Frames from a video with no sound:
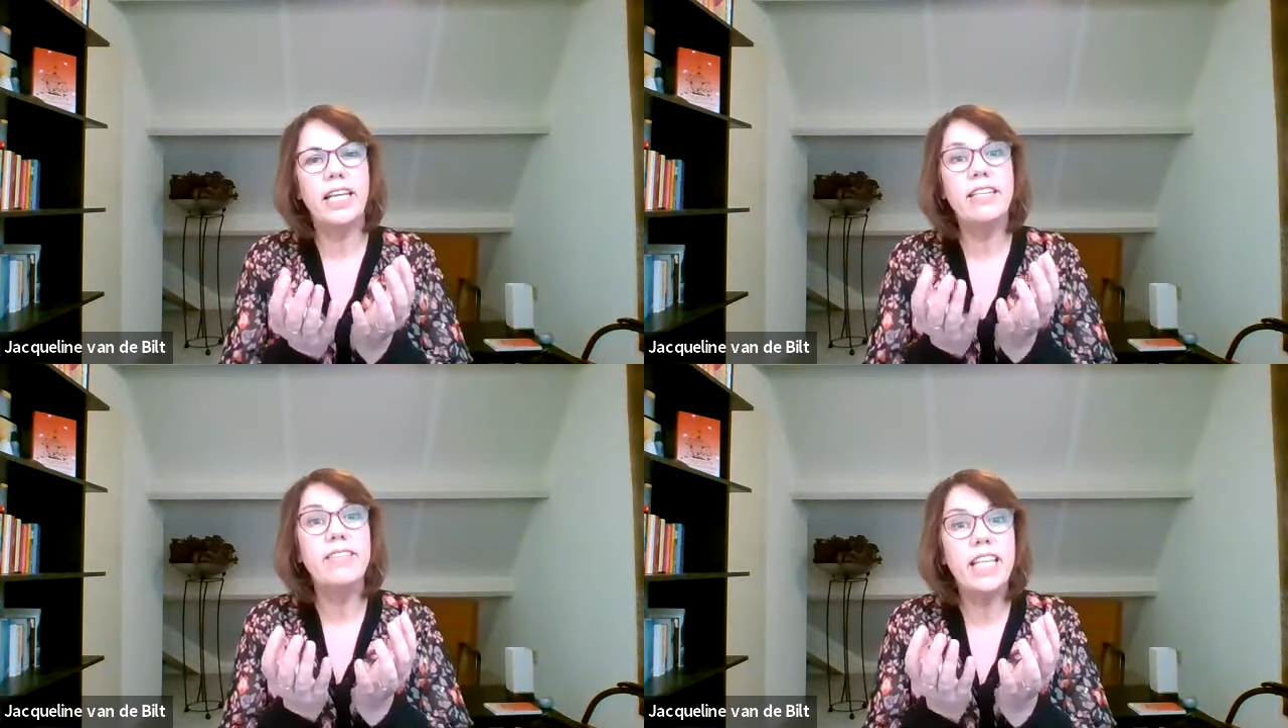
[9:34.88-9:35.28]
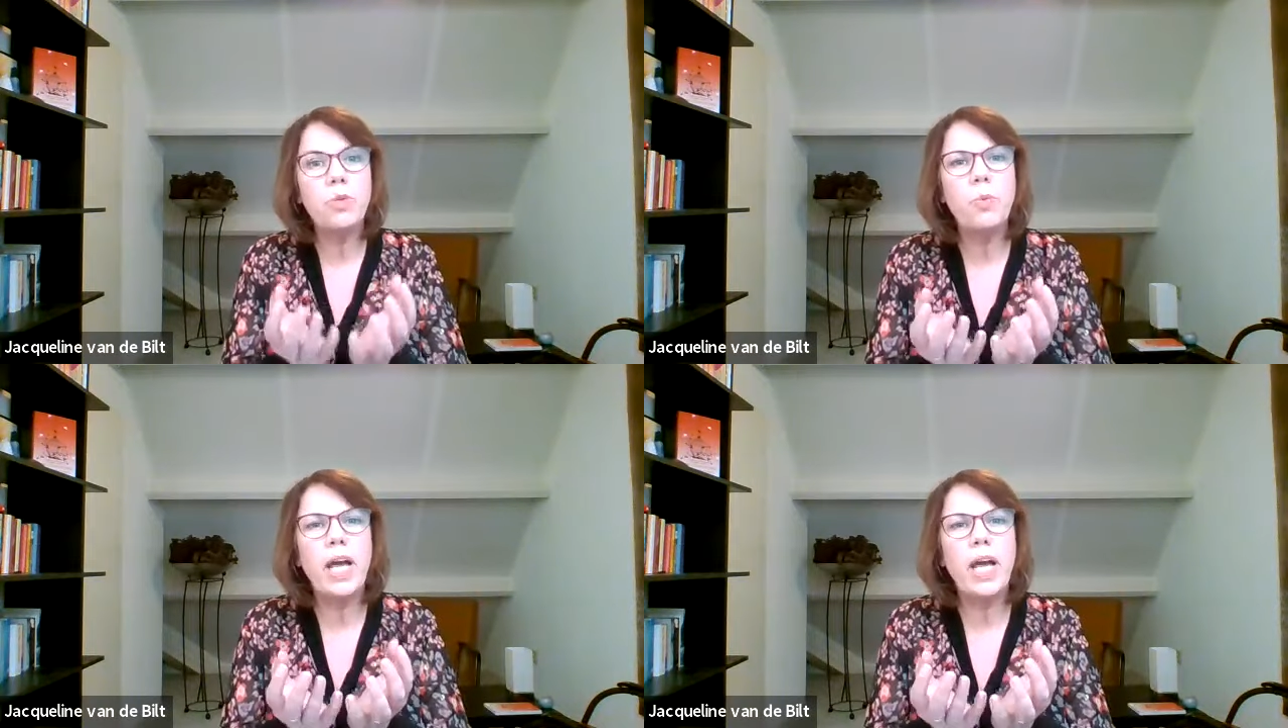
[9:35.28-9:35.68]
in
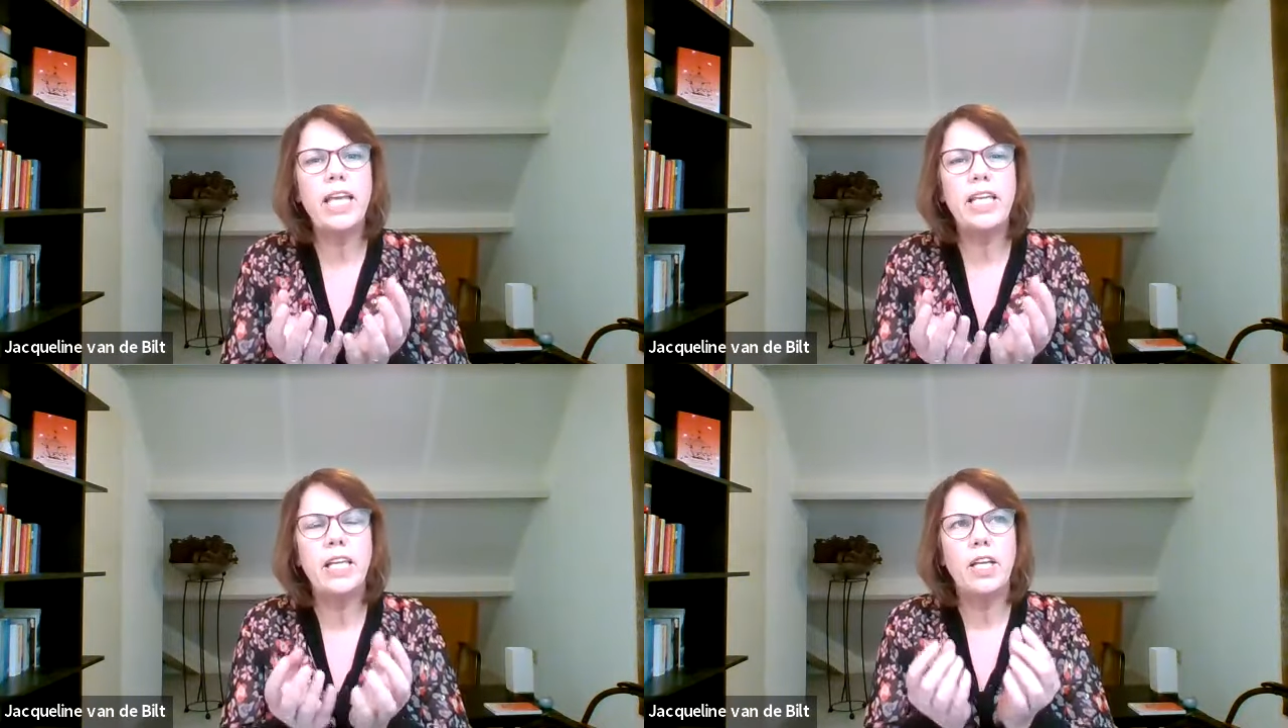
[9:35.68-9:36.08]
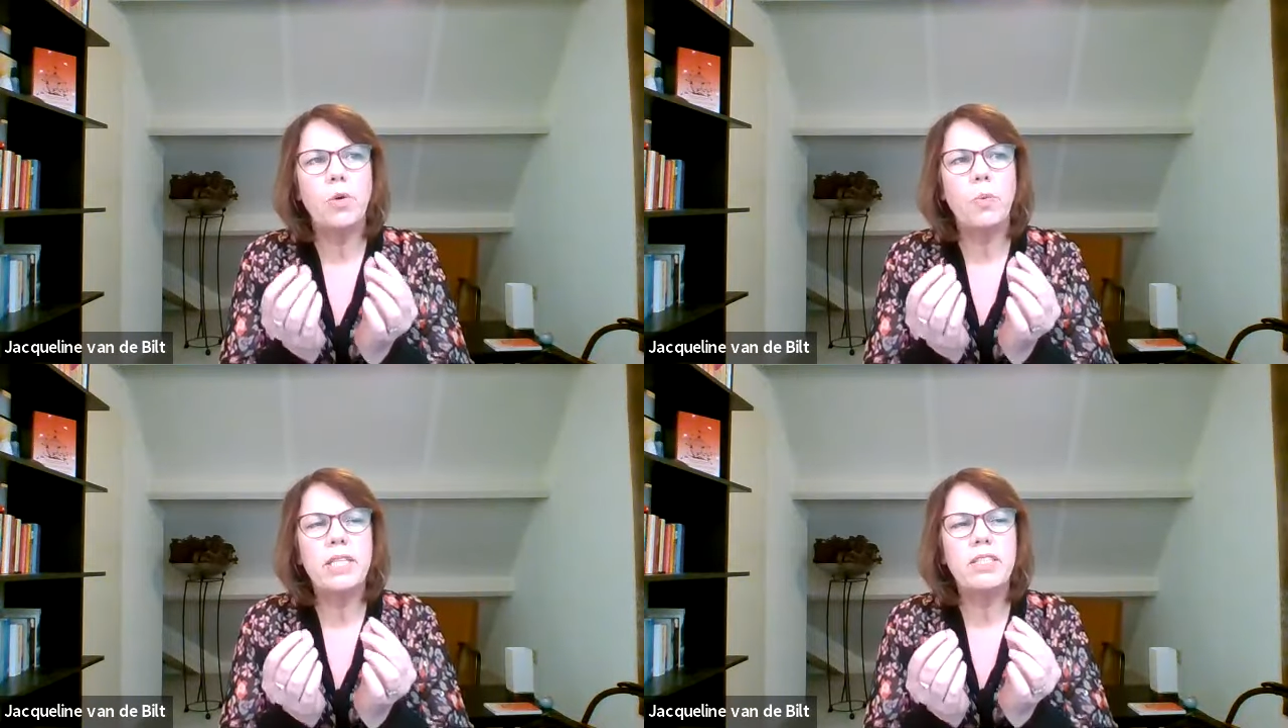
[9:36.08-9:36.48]
this way
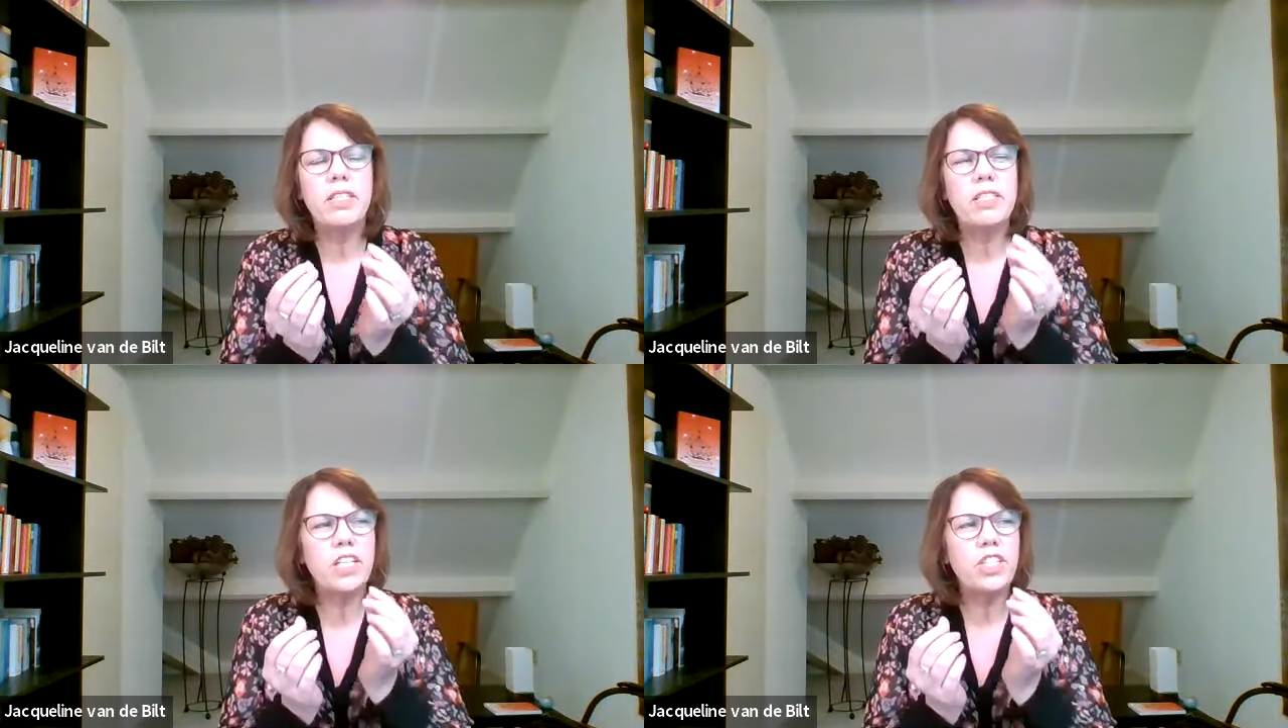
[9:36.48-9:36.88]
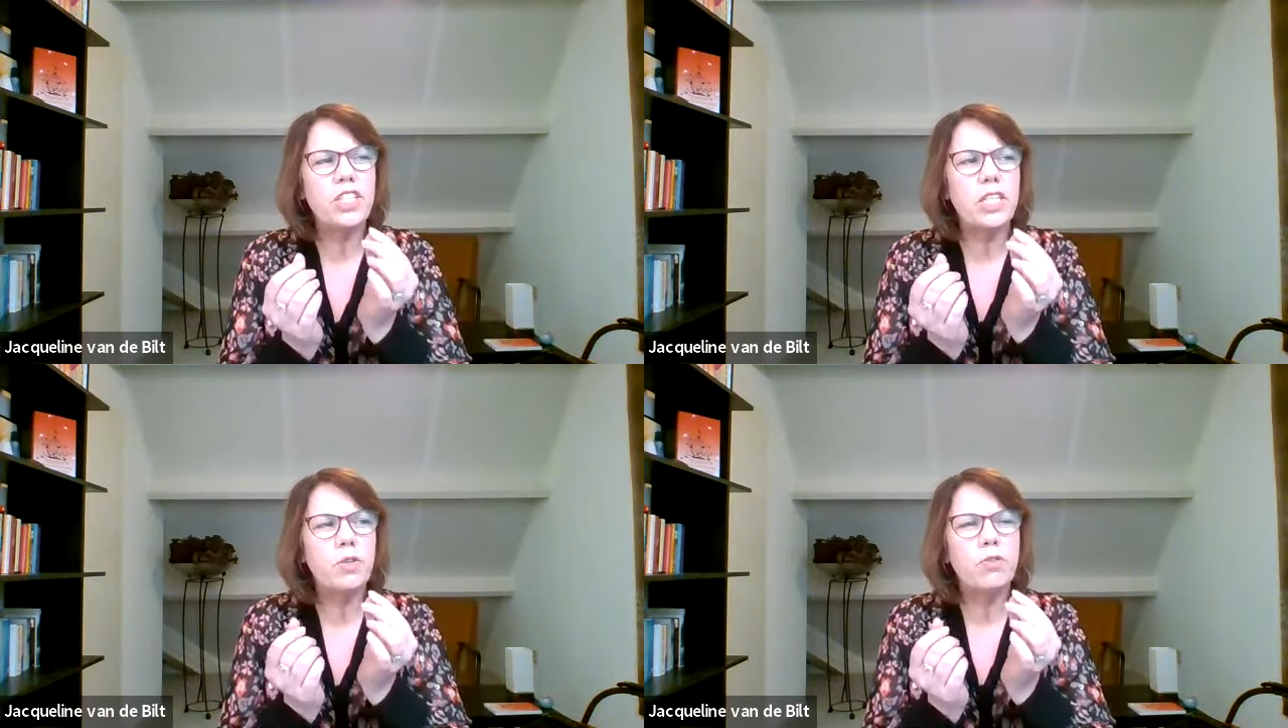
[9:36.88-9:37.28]
with
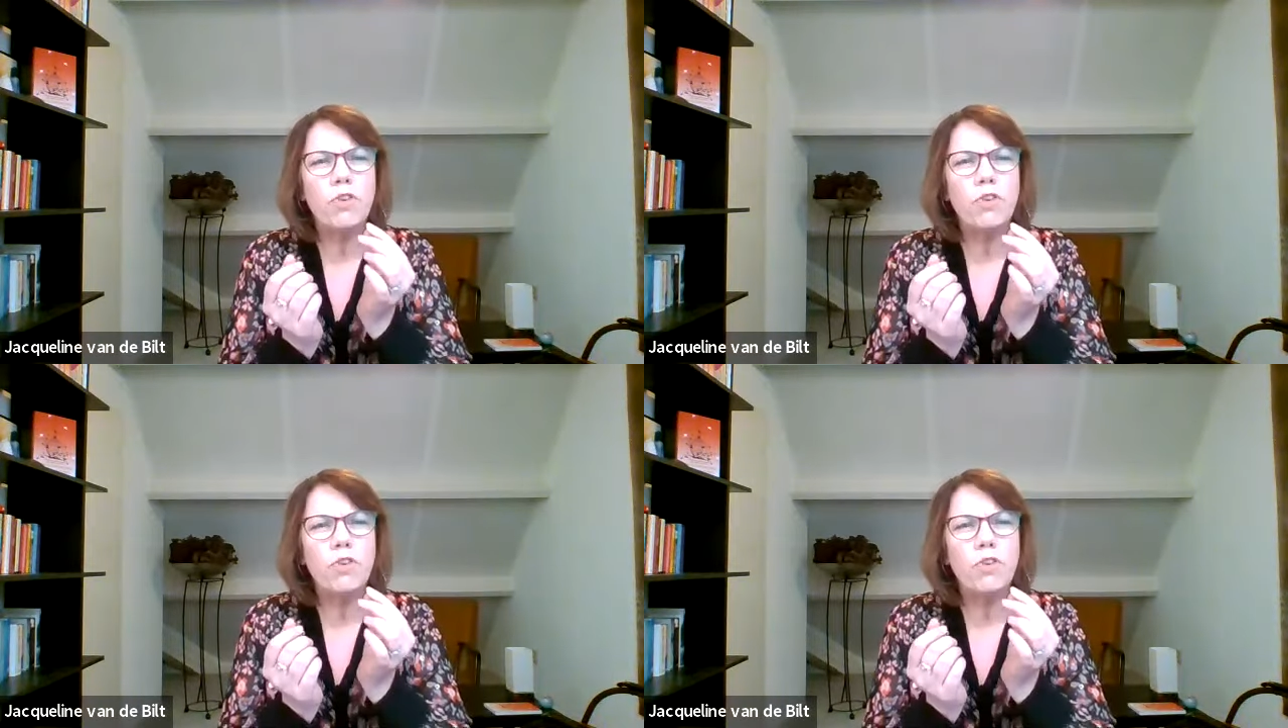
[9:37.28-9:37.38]
such a